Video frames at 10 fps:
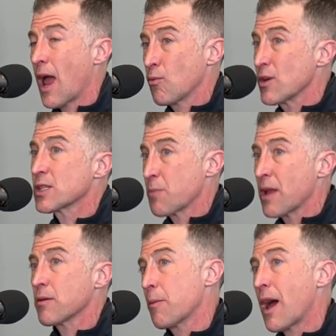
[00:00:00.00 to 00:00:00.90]
we
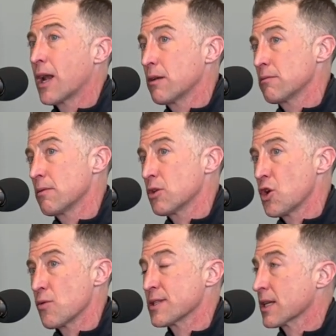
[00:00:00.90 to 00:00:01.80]
spent about
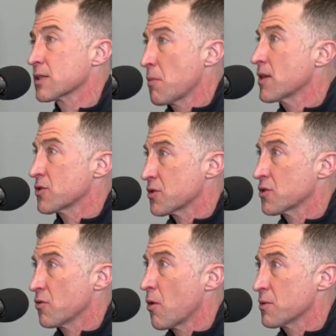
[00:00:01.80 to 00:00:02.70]
6 months
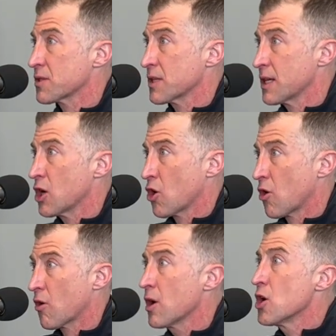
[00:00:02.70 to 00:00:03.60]
to almost a
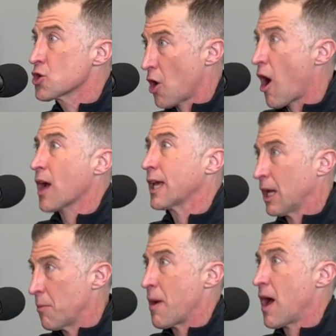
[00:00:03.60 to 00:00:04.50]
year
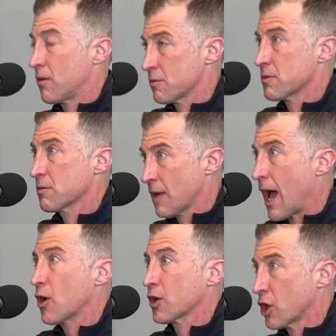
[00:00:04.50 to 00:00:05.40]
talking about
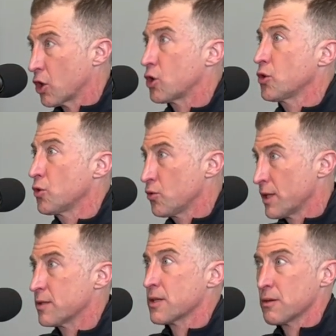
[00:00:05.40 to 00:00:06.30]
how to conclude
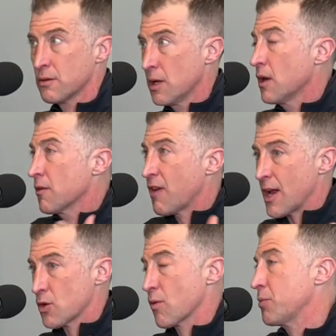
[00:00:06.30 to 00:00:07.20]
and to
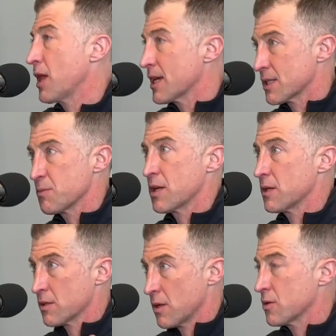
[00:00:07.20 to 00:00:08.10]
find a
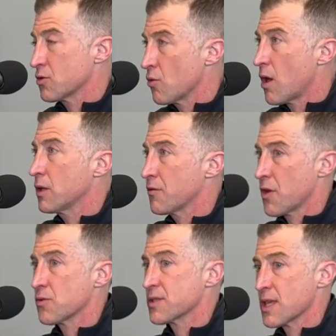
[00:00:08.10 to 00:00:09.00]
replacement and do all of
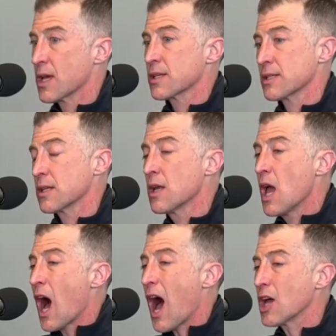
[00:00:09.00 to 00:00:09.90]
those things. And,
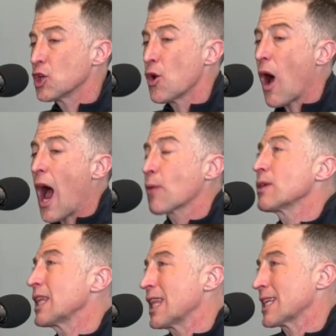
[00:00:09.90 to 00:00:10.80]
you know, I
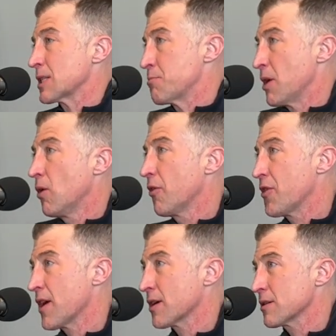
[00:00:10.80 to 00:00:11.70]
really like to build
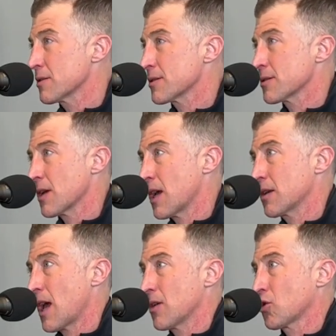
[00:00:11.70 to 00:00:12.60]
things and
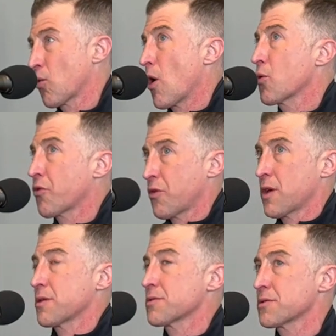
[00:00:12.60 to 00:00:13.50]
grow
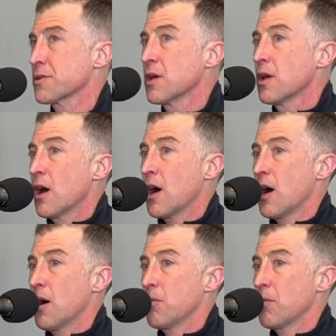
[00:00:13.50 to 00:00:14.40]
things,
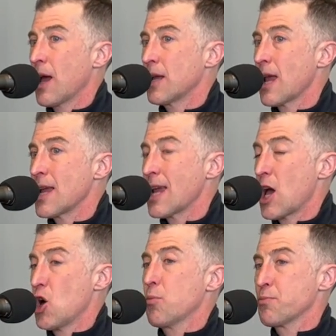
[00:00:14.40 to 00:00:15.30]
and
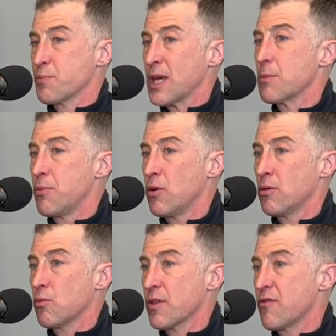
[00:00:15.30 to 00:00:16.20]
help
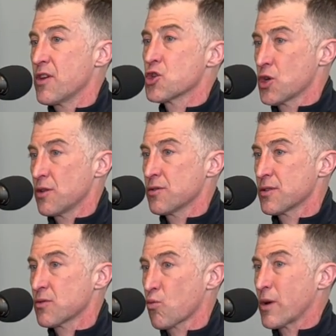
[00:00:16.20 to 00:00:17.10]
people with
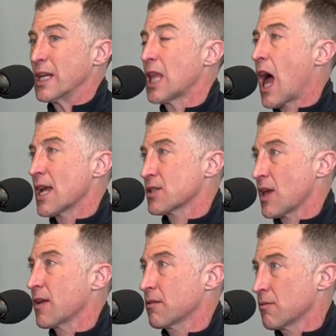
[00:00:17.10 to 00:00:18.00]
visions realize
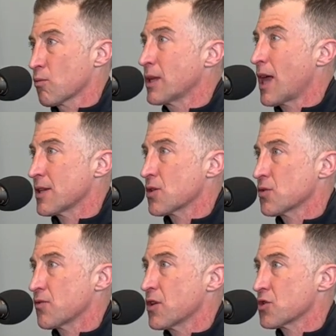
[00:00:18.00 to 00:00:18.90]

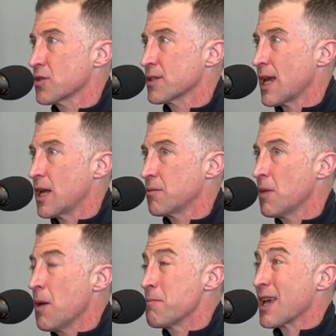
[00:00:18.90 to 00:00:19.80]
those visions and
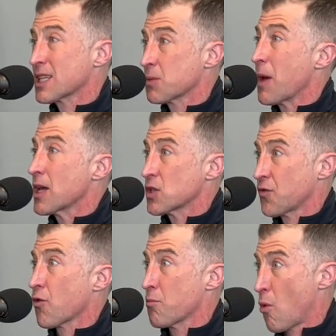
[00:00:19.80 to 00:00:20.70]
make space
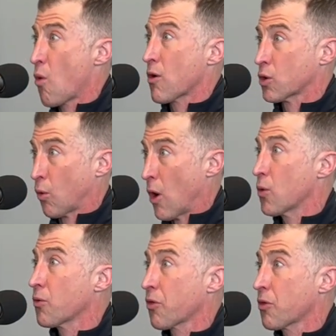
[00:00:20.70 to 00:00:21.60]
for more
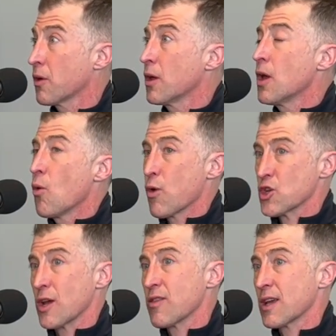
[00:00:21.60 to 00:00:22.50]
growth,
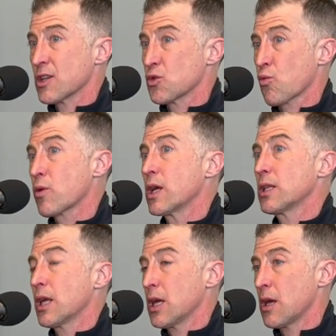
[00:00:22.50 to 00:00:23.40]
which I think is
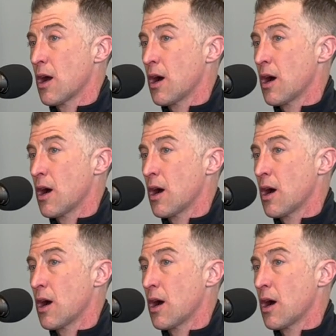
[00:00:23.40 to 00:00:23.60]
really,